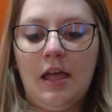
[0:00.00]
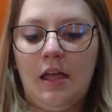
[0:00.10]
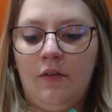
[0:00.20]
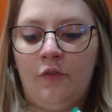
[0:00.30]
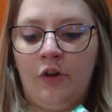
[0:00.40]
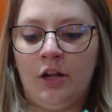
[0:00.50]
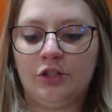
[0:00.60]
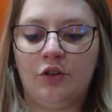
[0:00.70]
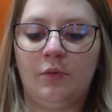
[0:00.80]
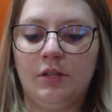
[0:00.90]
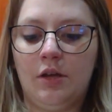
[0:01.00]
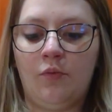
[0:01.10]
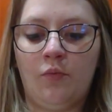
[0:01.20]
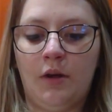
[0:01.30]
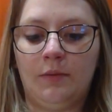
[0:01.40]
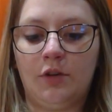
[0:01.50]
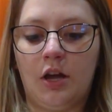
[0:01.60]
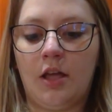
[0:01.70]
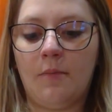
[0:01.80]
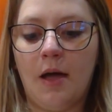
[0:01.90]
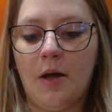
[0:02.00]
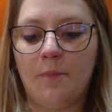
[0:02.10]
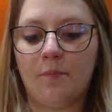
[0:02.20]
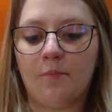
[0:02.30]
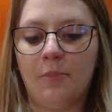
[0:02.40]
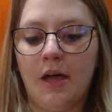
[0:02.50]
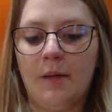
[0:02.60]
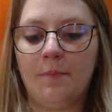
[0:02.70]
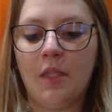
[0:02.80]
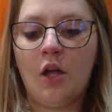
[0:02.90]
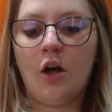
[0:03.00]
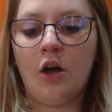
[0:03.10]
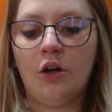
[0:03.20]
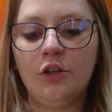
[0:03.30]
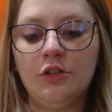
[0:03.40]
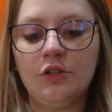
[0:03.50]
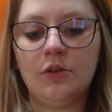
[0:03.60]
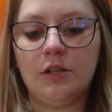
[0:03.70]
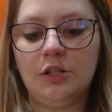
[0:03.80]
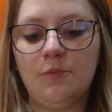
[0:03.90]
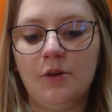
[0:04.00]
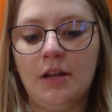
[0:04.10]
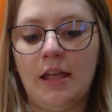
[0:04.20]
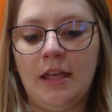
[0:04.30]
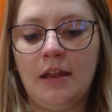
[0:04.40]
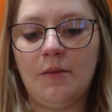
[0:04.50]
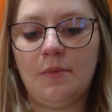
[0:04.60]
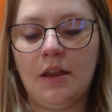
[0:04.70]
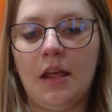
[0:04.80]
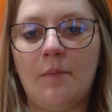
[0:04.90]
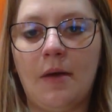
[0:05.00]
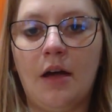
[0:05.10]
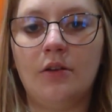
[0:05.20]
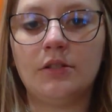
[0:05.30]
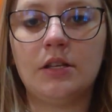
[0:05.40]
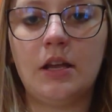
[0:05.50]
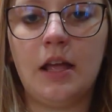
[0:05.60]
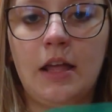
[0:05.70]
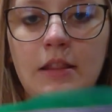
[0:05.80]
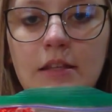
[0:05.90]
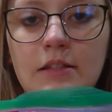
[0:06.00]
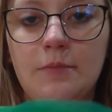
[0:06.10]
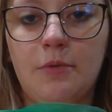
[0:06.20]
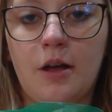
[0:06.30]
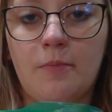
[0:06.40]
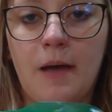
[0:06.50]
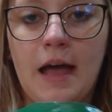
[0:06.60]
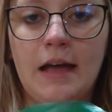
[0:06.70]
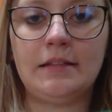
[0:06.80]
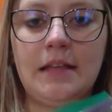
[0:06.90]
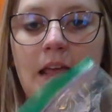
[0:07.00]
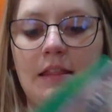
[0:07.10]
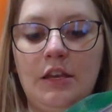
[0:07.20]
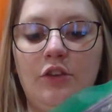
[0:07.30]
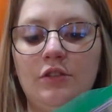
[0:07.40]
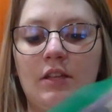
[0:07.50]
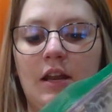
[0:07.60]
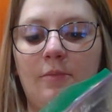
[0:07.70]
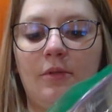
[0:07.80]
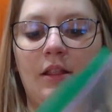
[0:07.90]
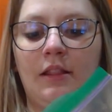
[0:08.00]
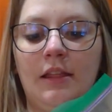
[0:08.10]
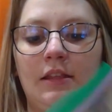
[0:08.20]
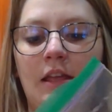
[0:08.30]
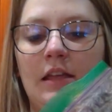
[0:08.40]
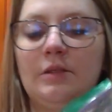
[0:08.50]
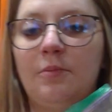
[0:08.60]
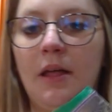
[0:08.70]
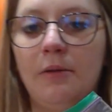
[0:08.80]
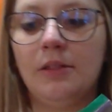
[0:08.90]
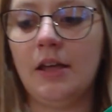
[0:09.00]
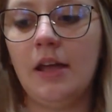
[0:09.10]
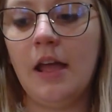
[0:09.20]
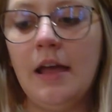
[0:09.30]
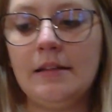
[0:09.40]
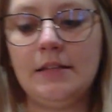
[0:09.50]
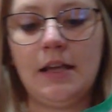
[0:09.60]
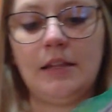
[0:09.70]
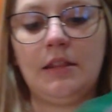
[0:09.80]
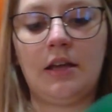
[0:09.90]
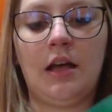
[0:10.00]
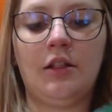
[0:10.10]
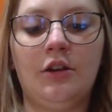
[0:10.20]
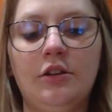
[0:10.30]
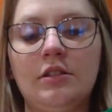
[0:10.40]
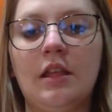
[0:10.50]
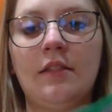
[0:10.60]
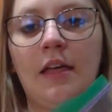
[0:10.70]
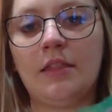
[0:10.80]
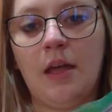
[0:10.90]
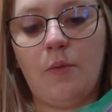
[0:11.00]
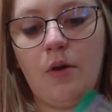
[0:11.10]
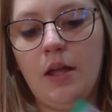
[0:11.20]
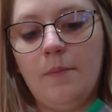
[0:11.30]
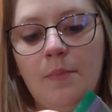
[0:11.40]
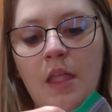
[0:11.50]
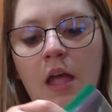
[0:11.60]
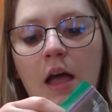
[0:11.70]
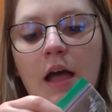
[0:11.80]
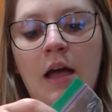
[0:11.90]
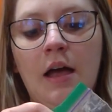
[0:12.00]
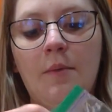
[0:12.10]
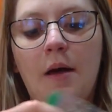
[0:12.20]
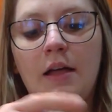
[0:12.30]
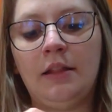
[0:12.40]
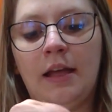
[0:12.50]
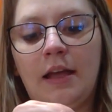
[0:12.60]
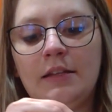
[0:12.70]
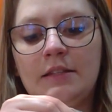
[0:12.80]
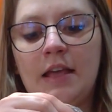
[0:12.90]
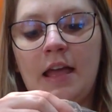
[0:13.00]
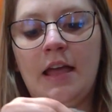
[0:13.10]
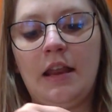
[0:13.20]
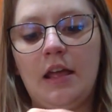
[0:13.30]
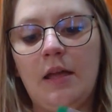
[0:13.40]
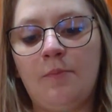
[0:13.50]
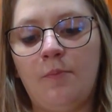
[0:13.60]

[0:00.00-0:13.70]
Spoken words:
if you're not sure what I'm talking about. But all you do is you put an itty bitty amount in these Ziploc bags, and then you just kind of let the kids play with it to get the colors that they want. Like I said,